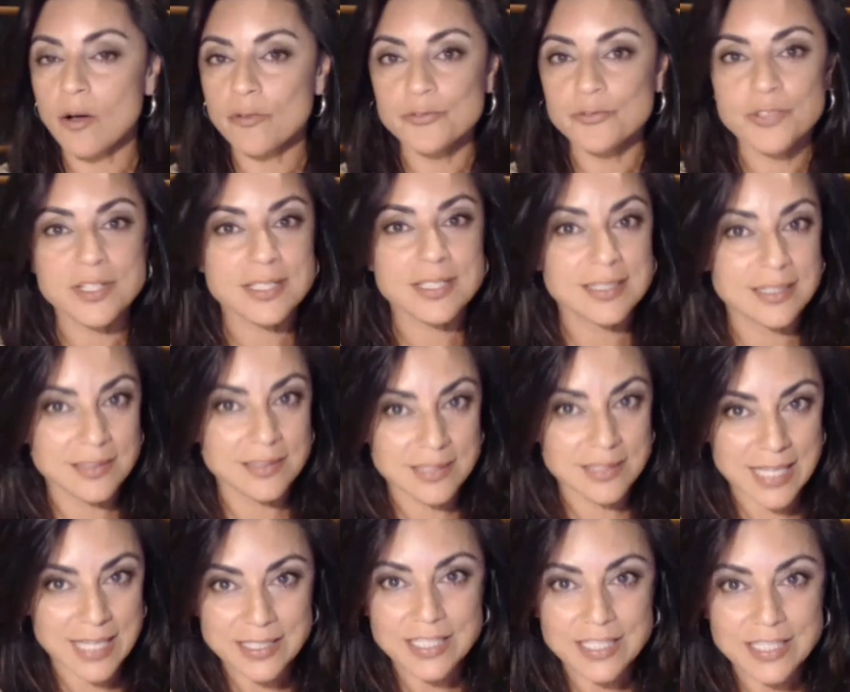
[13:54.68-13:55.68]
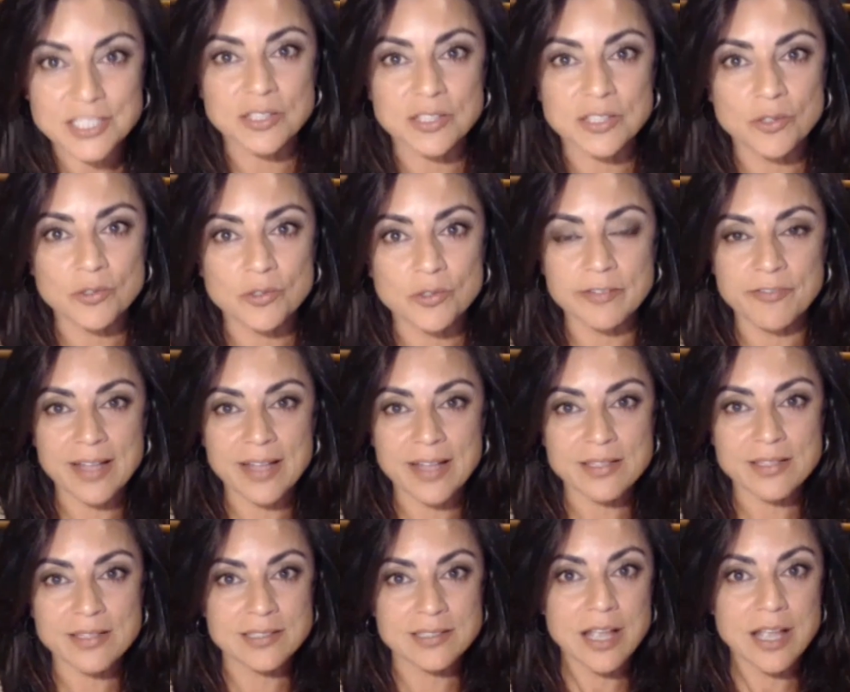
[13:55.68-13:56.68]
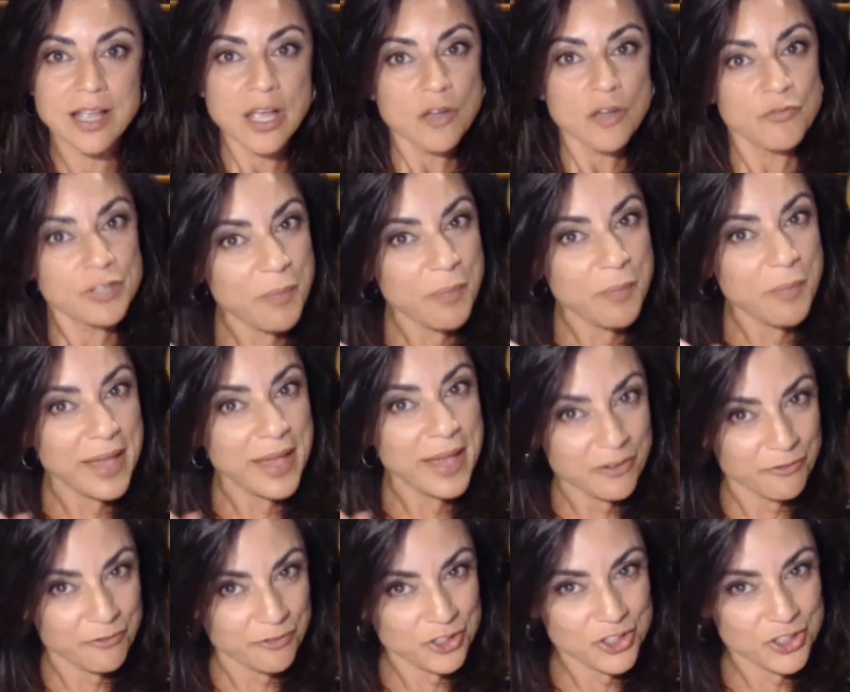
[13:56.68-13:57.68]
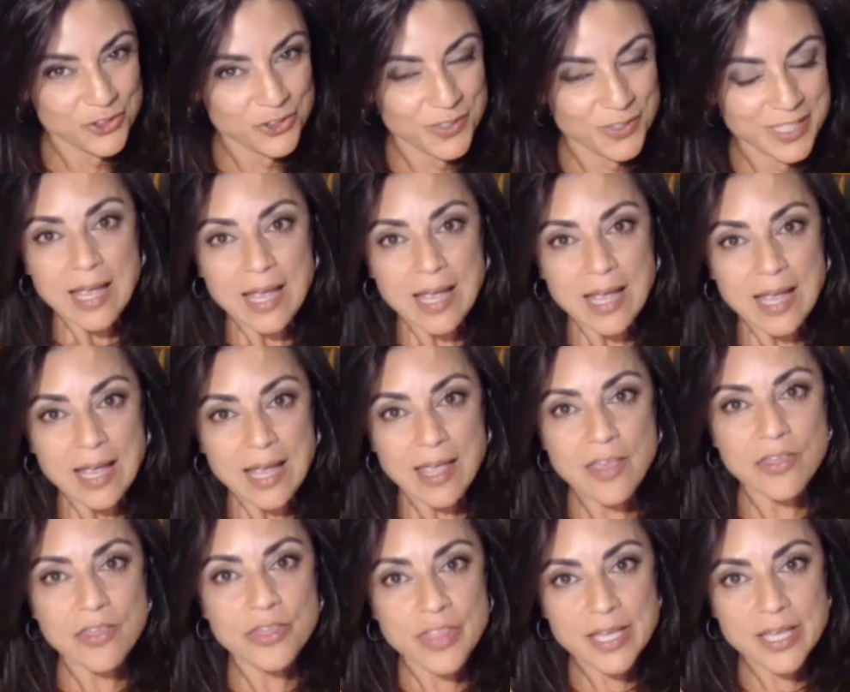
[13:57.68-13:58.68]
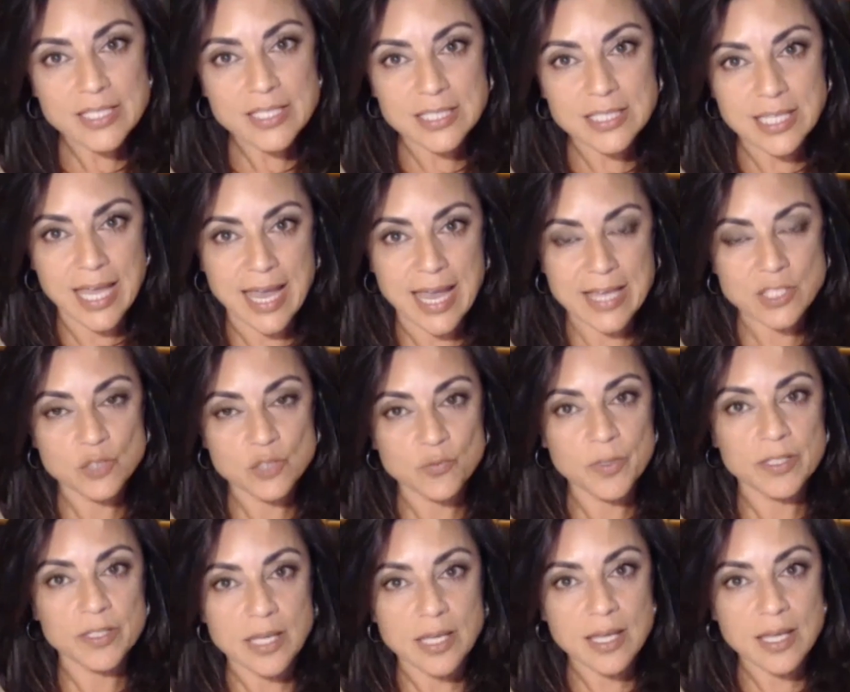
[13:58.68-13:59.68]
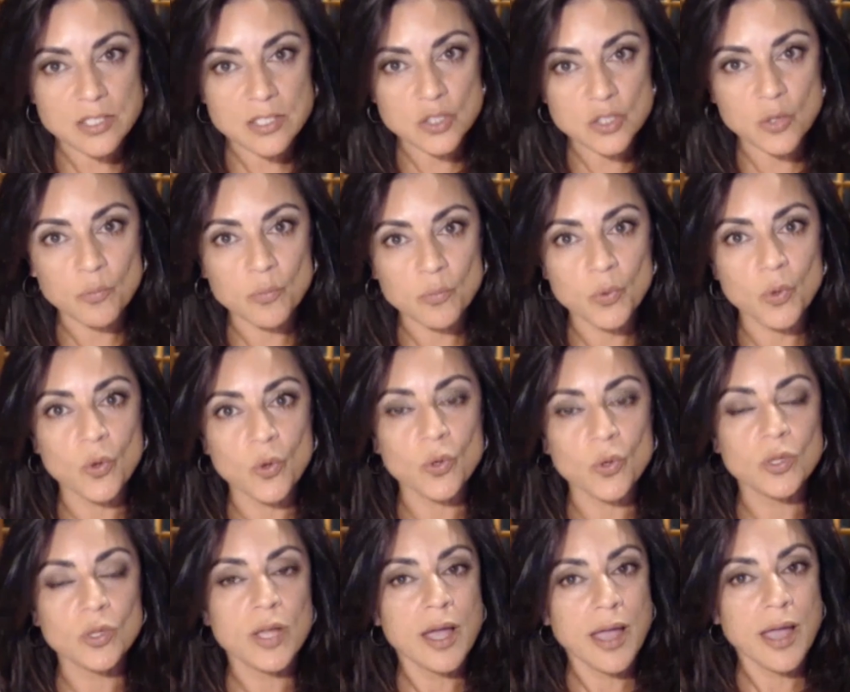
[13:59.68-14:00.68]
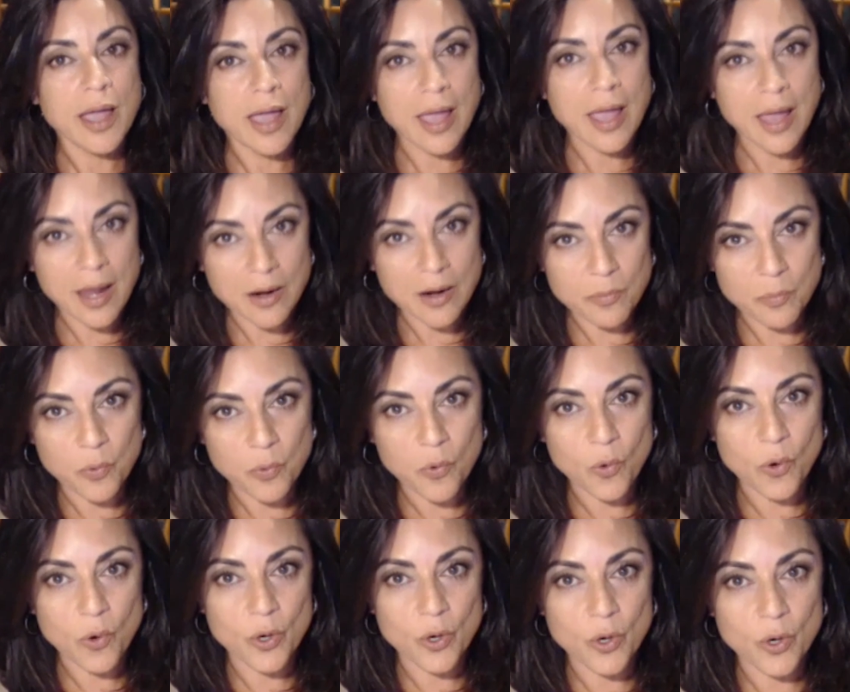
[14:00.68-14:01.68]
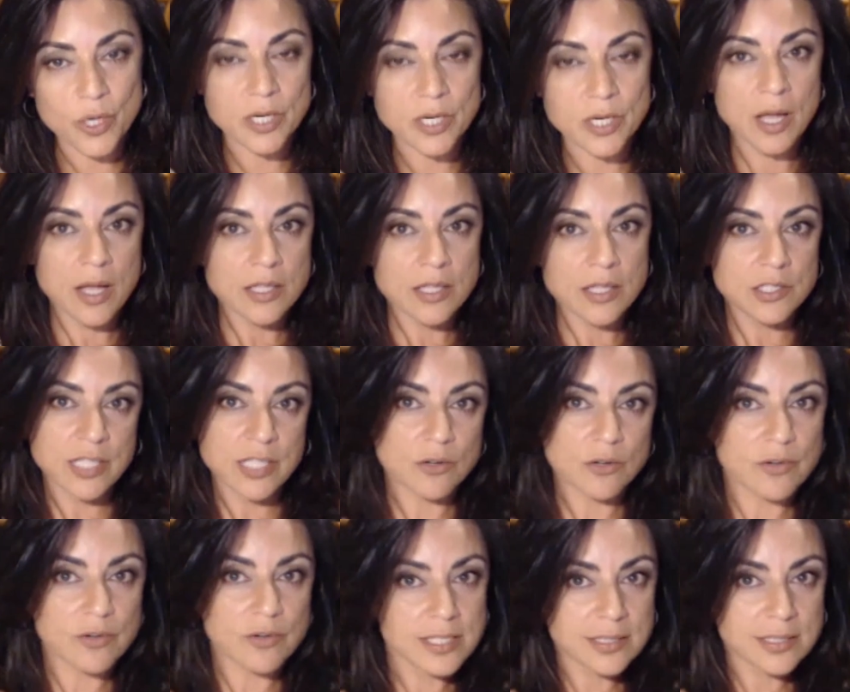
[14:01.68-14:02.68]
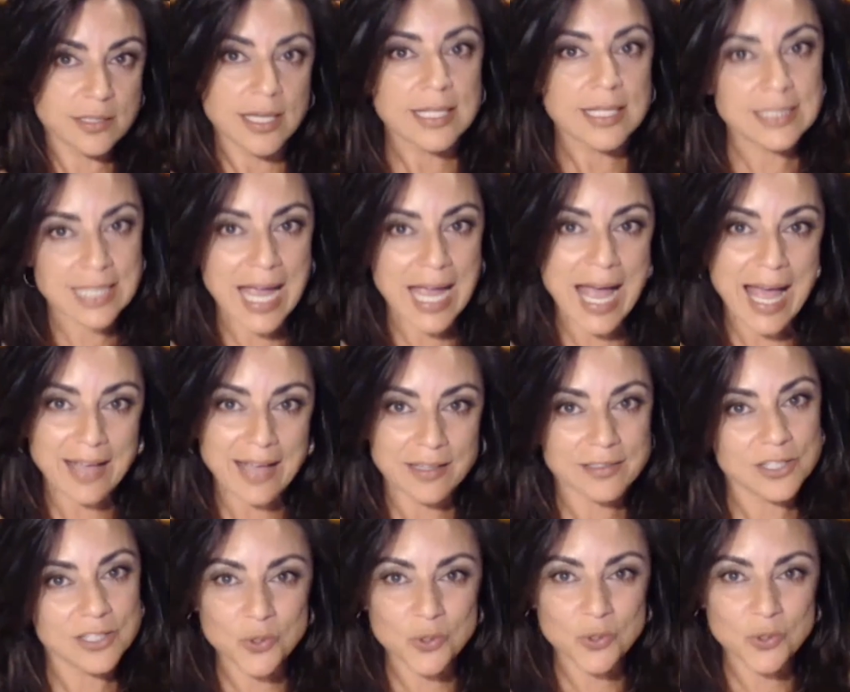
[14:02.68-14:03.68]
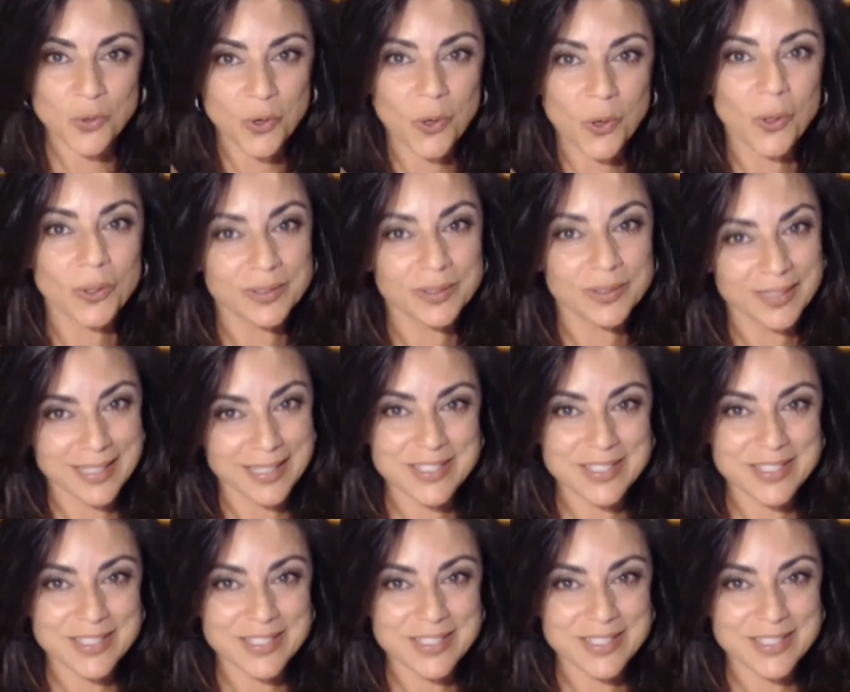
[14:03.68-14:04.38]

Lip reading: of the synthetic terror events with beneficiaries. In this case, with Istanbul airport terrorist attack, the so-called